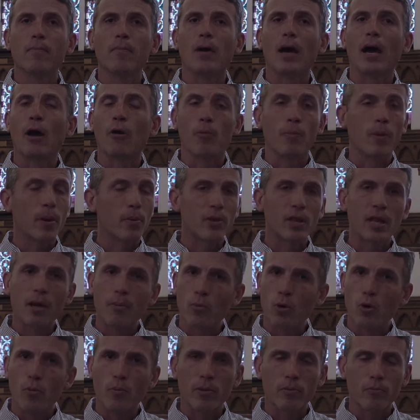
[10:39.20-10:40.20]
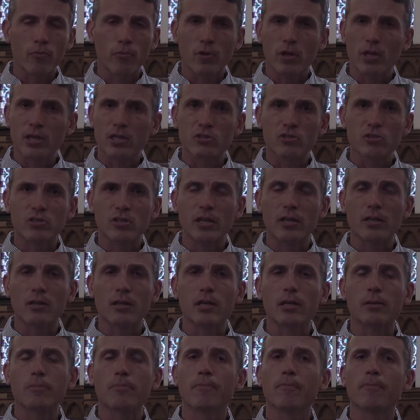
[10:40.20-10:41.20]
I remember that moment really
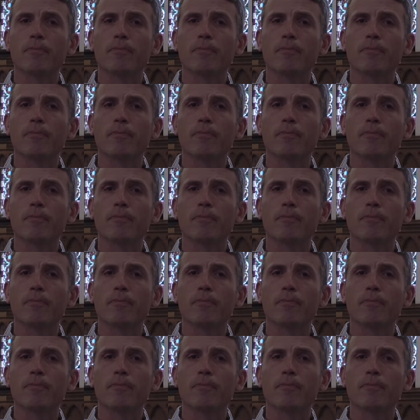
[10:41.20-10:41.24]
distinctly.